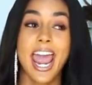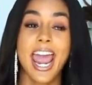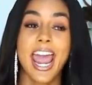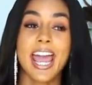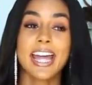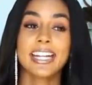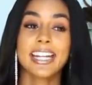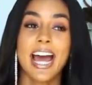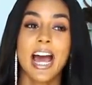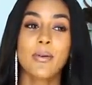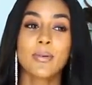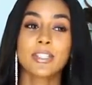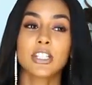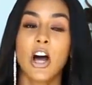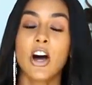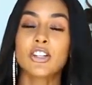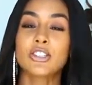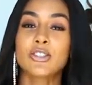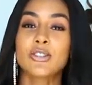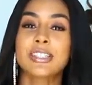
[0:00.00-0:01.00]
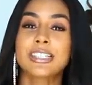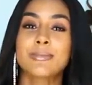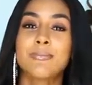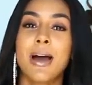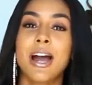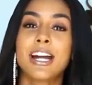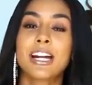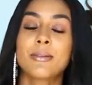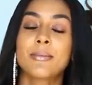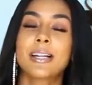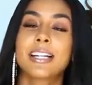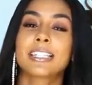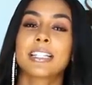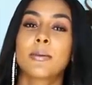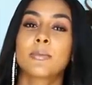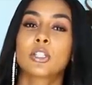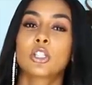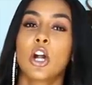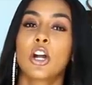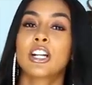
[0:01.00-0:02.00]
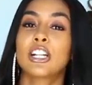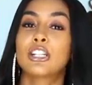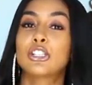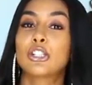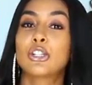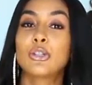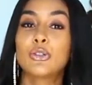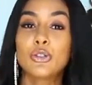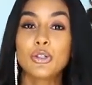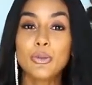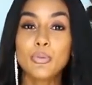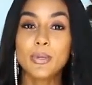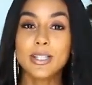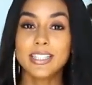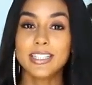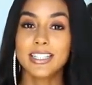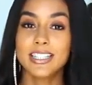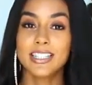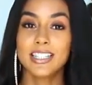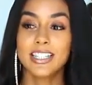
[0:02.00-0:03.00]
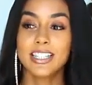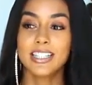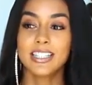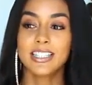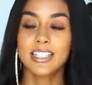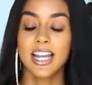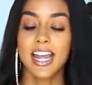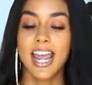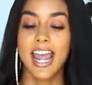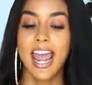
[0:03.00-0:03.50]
and I was also inspired because I'm starting 2 new businesses,